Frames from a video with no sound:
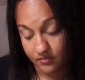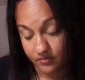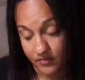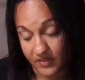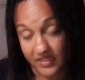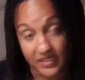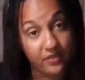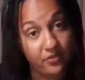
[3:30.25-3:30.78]

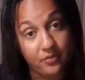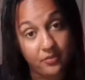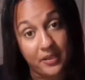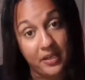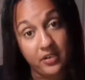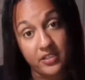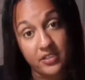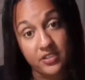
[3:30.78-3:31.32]
it's either a
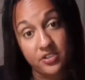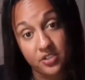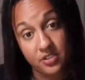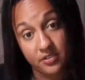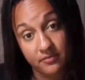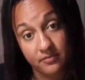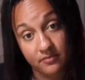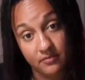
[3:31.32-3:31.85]

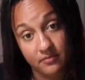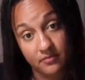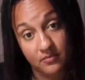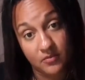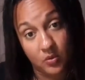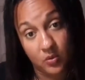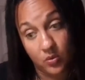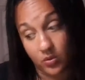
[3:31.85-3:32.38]
marriage
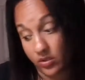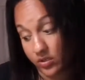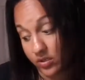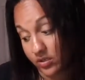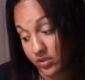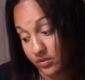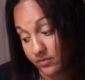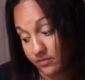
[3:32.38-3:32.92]

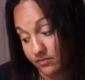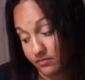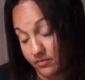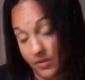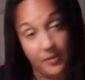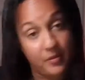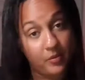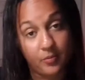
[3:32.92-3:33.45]
or,
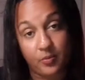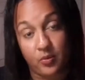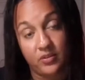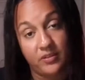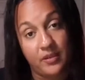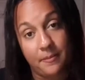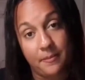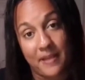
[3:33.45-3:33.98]
I mean, we're
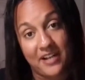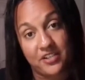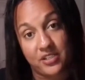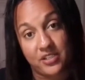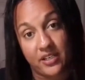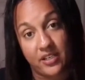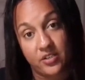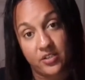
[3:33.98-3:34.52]
pulling up
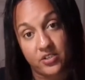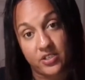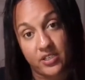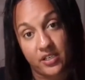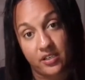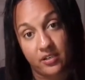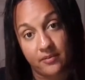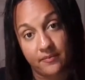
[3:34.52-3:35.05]
matching energy
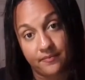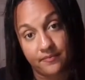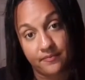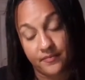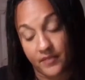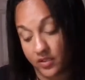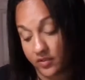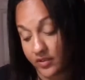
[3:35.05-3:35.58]
here,
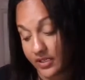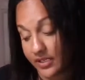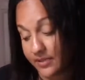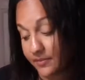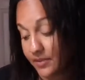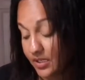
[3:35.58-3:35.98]
all right?